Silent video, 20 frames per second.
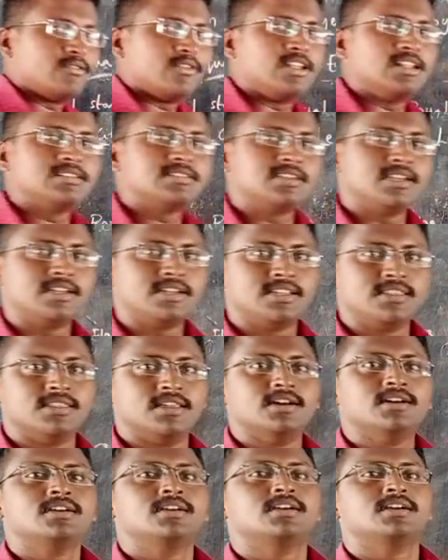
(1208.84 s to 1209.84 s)
we'll see it in
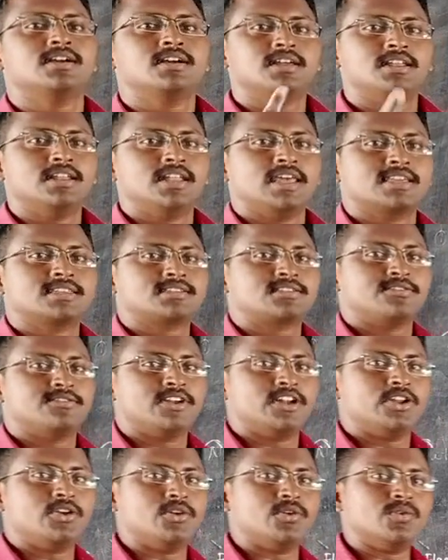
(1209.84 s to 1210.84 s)
the next
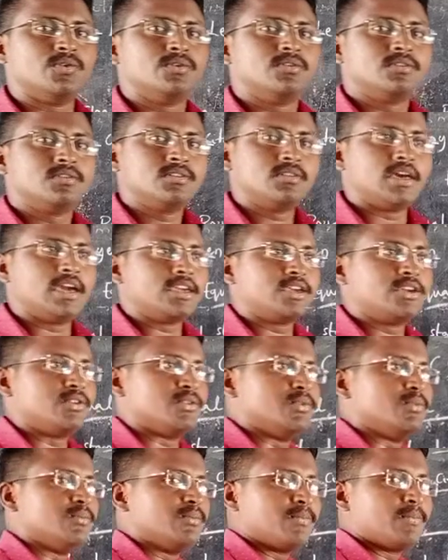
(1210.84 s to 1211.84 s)
video. Thank
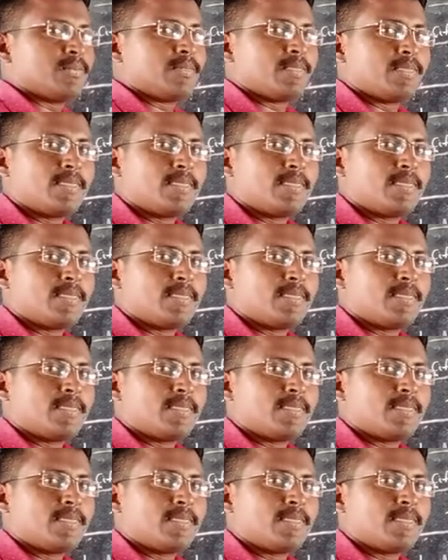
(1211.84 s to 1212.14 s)
you.